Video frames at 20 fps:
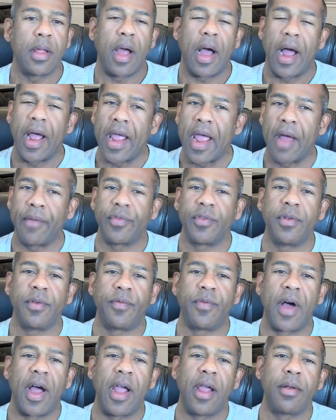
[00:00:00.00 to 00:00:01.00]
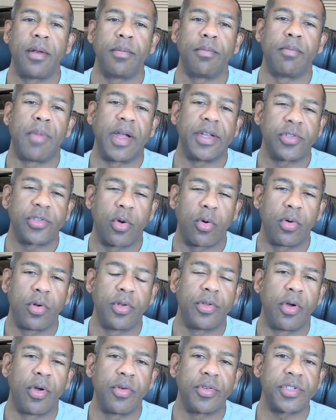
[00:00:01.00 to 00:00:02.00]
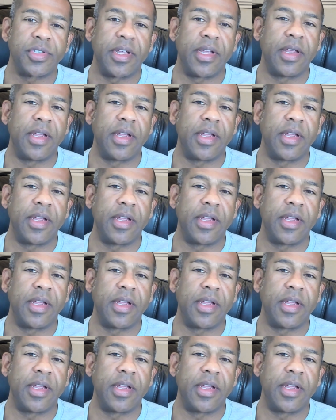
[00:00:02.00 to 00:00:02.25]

I have to divide my total dose